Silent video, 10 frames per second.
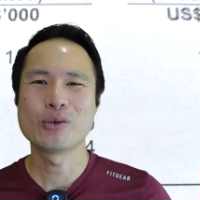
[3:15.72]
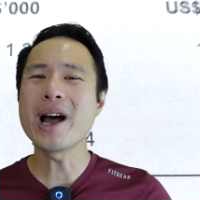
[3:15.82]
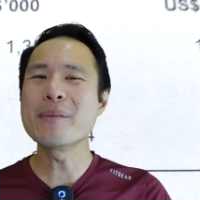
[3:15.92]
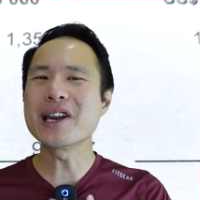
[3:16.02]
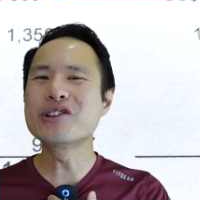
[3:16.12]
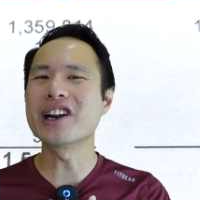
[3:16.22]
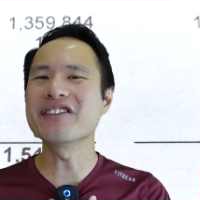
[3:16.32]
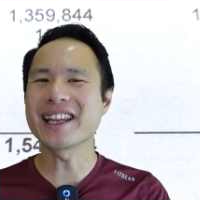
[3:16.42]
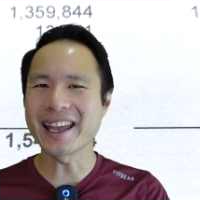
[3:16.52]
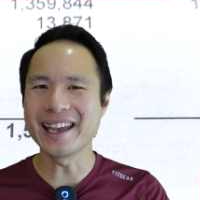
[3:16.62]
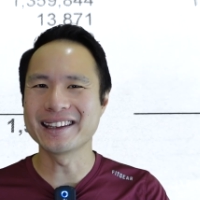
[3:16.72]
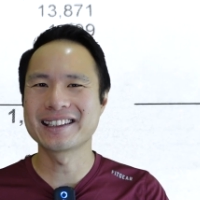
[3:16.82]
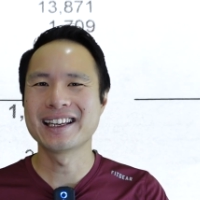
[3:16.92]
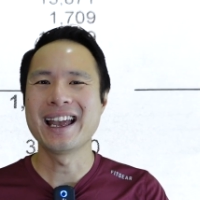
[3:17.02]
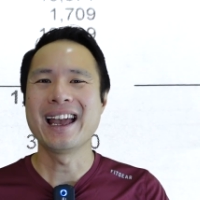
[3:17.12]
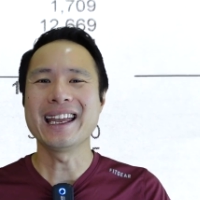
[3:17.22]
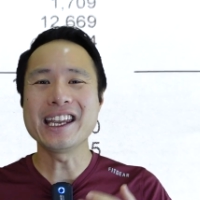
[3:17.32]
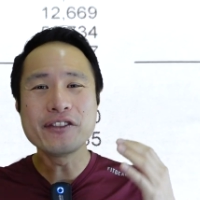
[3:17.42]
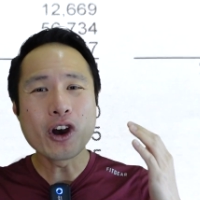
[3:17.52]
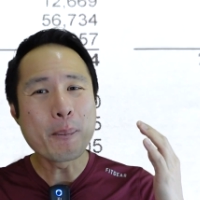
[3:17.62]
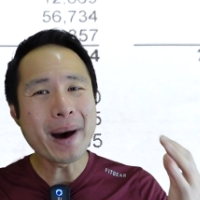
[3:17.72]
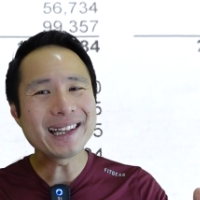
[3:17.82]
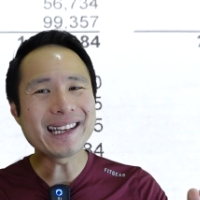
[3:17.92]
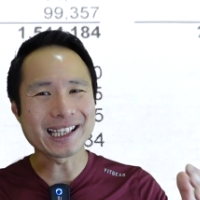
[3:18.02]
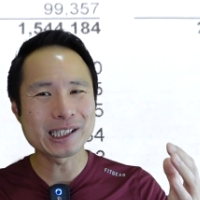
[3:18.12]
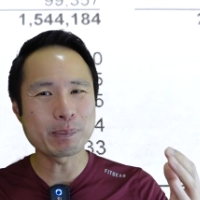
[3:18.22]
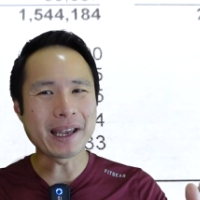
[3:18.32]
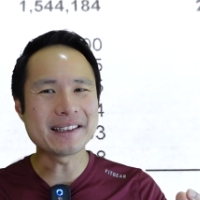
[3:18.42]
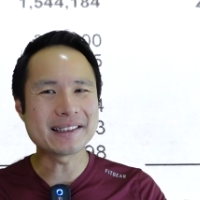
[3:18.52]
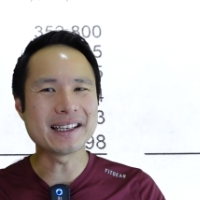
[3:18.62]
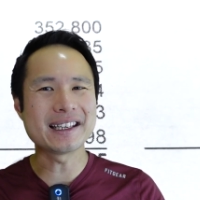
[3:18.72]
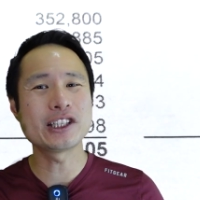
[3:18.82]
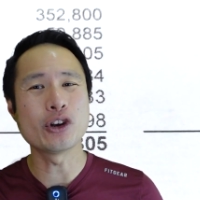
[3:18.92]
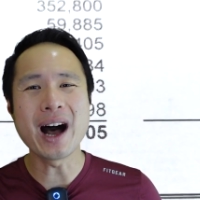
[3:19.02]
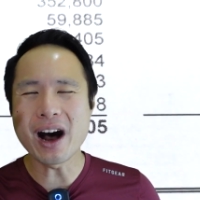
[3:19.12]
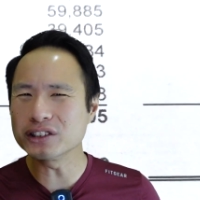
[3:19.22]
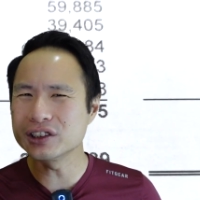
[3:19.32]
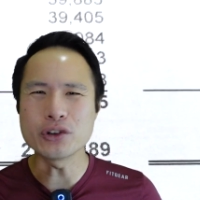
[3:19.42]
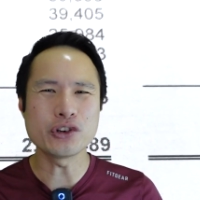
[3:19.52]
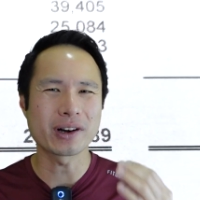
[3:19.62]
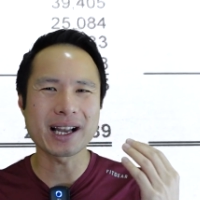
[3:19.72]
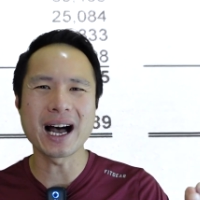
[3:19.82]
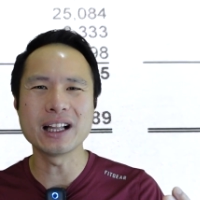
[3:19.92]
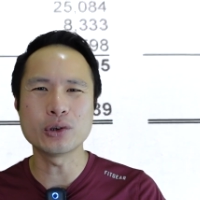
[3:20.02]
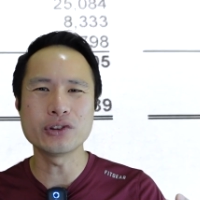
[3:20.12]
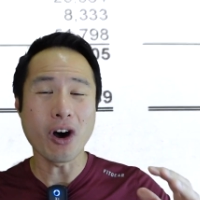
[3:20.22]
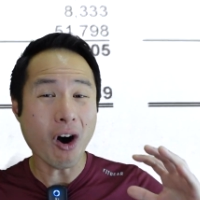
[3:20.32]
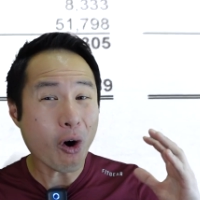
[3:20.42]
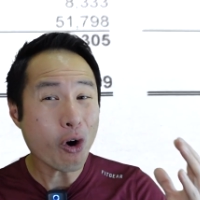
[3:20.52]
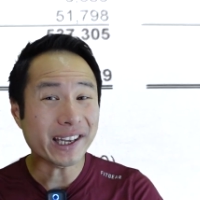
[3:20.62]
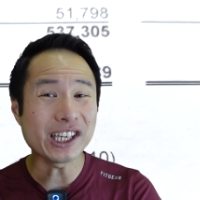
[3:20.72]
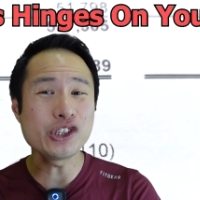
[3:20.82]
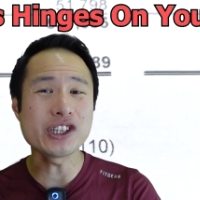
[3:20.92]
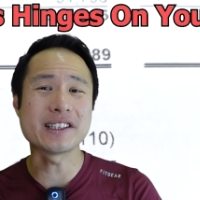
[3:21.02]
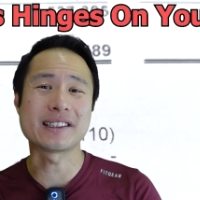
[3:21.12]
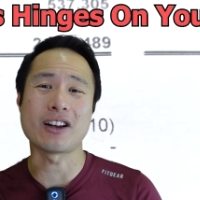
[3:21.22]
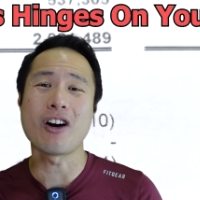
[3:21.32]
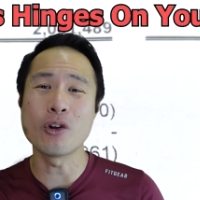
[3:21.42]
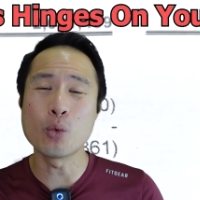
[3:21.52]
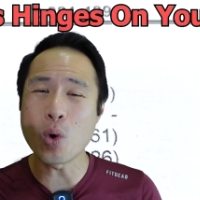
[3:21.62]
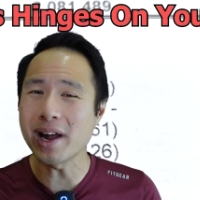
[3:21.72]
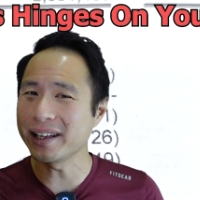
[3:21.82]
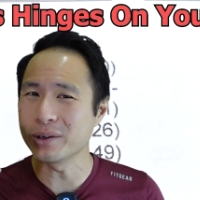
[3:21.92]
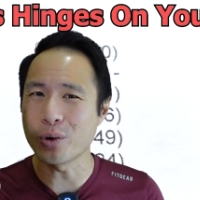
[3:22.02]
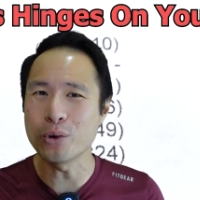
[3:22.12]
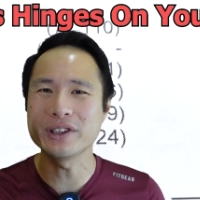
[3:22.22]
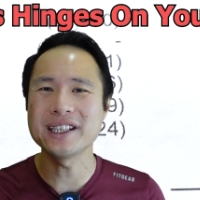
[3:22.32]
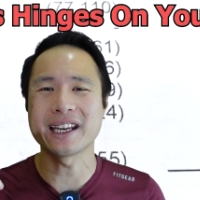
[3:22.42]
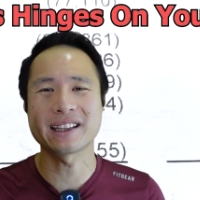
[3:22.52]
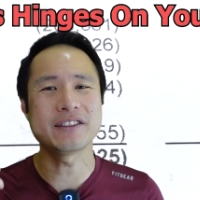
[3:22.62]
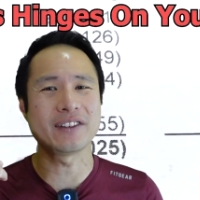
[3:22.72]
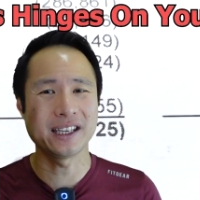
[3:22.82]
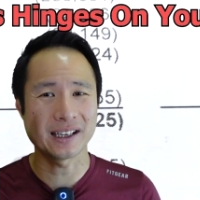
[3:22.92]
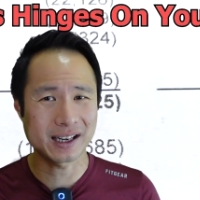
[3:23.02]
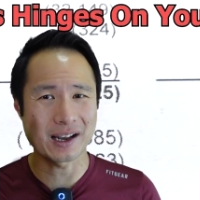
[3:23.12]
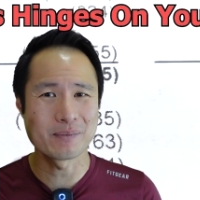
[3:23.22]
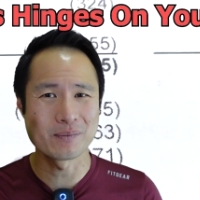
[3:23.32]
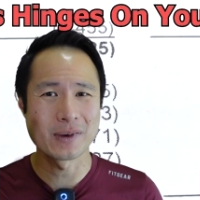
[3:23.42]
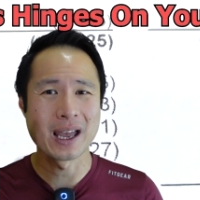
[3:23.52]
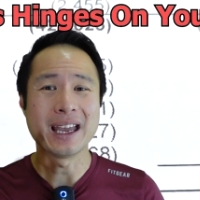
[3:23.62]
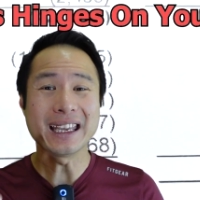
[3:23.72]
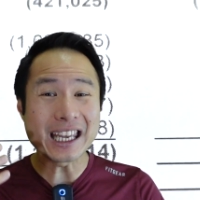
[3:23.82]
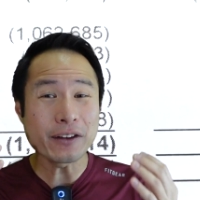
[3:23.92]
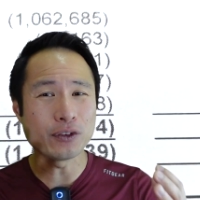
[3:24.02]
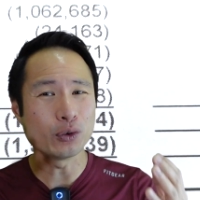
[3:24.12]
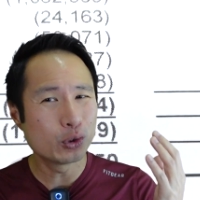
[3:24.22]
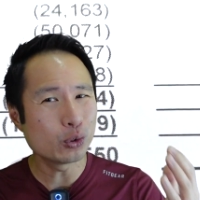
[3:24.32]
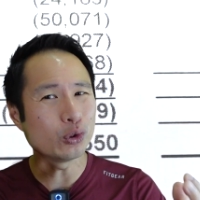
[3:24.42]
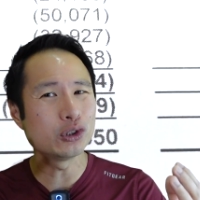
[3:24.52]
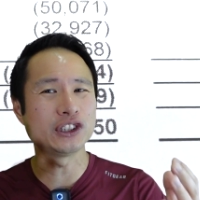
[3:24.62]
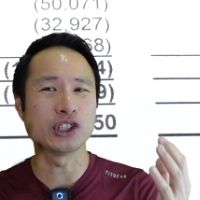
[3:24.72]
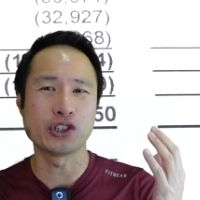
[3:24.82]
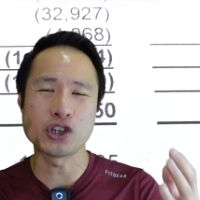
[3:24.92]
What am I driving at? If your monthly expenses, your house loan, your car loan, all hinges on one and only active income, if you do lose your